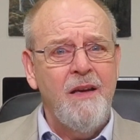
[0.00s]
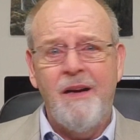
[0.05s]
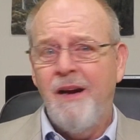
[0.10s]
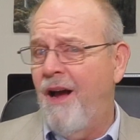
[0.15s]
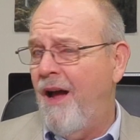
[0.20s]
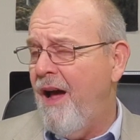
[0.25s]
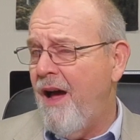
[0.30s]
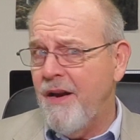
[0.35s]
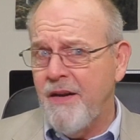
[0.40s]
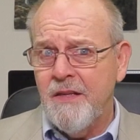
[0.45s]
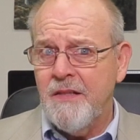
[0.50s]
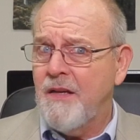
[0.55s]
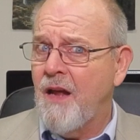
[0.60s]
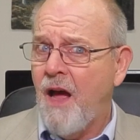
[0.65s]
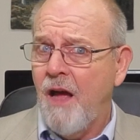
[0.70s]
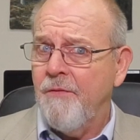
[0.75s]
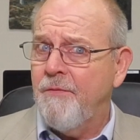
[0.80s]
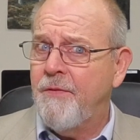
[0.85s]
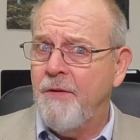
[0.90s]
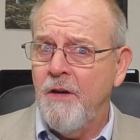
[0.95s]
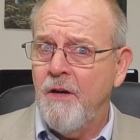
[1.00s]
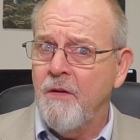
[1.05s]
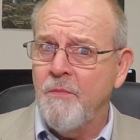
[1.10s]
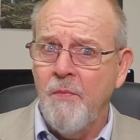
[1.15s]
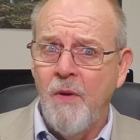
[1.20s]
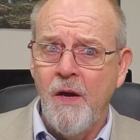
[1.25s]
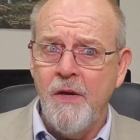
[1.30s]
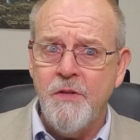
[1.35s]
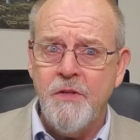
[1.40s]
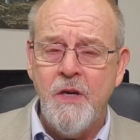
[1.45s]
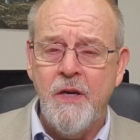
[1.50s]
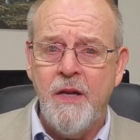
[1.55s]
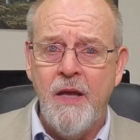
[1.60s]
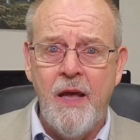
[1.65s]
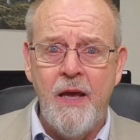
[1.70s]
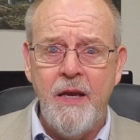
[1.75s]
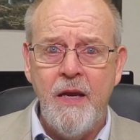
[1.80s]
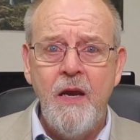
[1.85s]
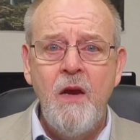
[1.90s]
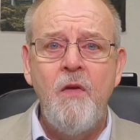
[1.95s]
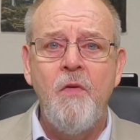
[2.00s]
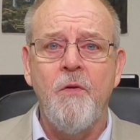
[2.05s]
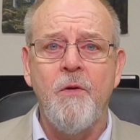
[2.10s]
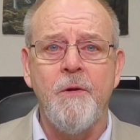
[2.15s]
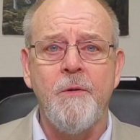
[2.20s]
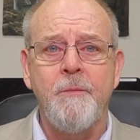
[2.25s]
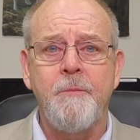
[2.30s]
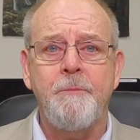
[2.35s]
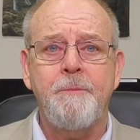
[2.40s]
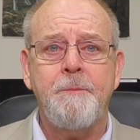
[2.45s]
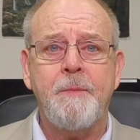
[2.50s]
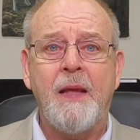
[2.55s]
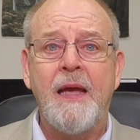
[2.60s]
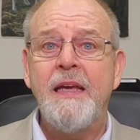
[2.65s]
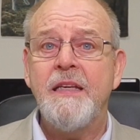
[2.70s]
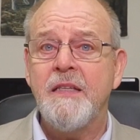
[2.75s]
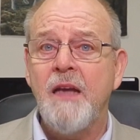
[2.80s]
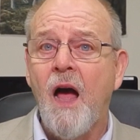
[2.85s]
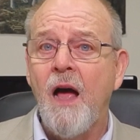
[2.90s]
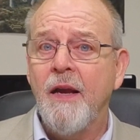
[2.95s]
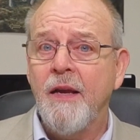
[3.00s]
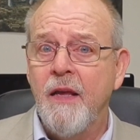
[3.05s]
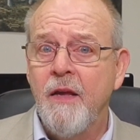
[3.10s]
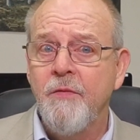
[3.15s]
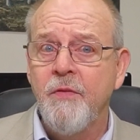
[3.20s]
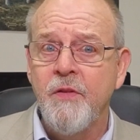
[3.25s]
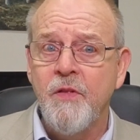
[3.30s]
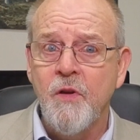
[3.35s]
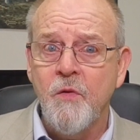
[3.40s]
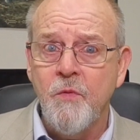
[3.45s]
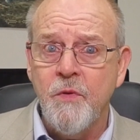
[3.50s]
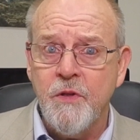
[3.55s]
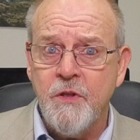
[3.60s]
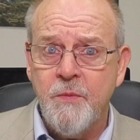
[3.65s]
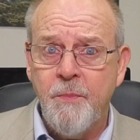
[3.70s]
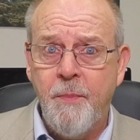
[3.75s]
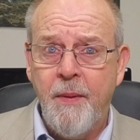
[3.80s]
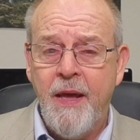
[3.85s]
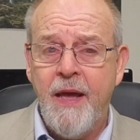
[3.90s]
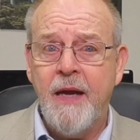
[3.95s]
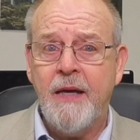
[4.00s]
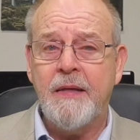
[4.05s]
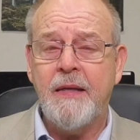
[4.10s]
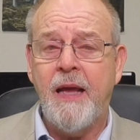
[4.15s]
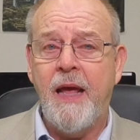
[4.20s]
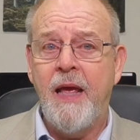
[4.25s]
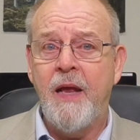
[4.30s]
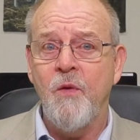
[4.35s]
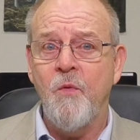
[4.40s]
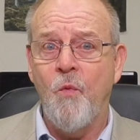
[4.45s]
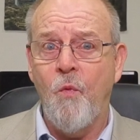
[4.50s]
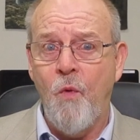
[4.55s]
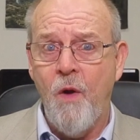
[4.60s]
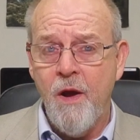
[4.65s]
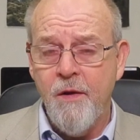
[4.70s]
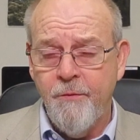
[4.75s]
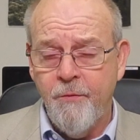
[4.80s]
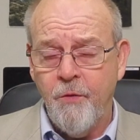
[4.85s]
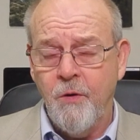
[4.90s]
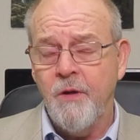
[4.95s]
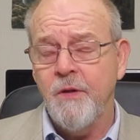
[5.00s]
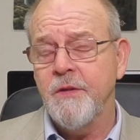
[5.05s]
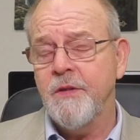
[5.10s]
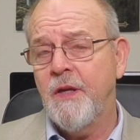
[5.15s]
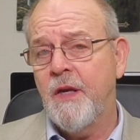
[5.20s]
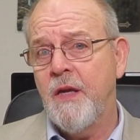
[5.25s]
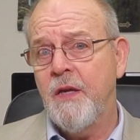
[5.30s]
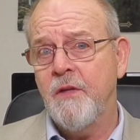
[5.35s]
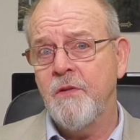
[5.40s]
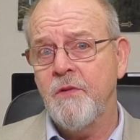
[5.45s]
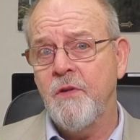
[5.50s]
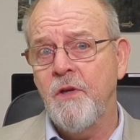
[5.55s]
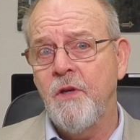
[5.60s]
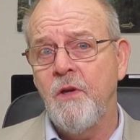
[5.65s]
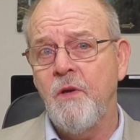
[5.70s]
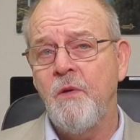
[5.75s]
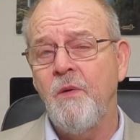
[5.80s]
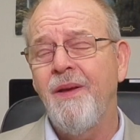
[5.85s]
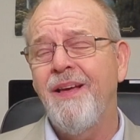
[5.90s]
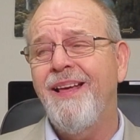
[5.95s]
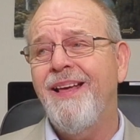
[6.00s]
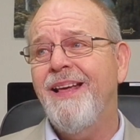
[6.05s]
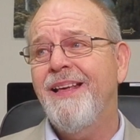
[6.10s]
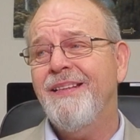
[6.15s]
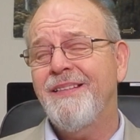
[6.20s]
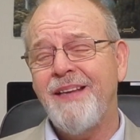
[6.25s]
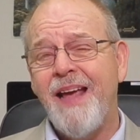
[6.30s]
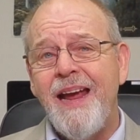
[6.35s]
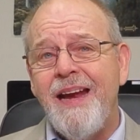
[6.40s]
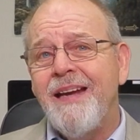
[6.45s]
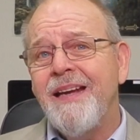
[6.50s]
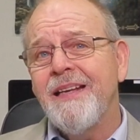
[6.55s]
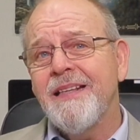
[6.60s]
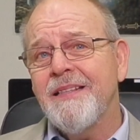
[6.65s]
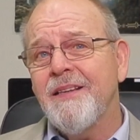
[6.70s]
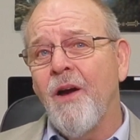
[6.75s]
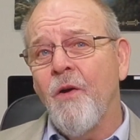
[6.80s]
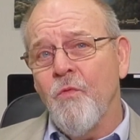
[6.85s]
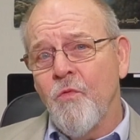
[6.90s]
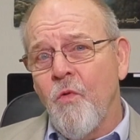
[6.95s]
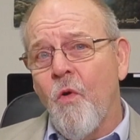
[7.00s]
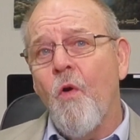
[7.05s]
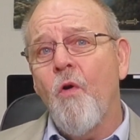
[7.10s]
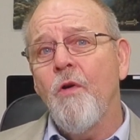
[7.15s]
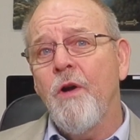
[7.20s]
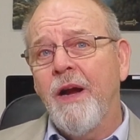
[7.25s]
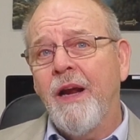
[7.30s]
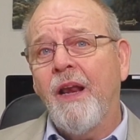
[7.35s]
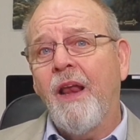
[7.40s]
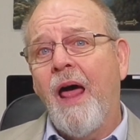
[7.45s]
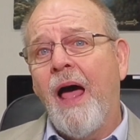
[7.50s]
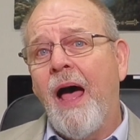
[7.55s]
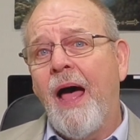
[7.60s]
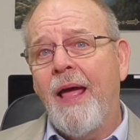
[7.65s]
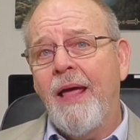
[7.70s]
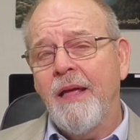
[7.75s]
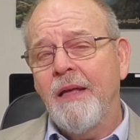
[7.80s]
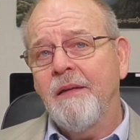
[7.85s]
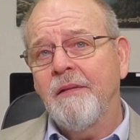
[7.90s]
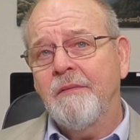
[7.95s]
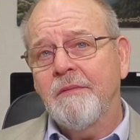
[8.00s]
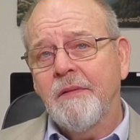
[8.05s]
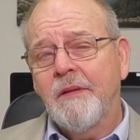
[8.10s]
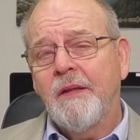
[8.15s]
God is not feared much today either. He's not given the respect and reverence he is due. Satan is a roaring lion,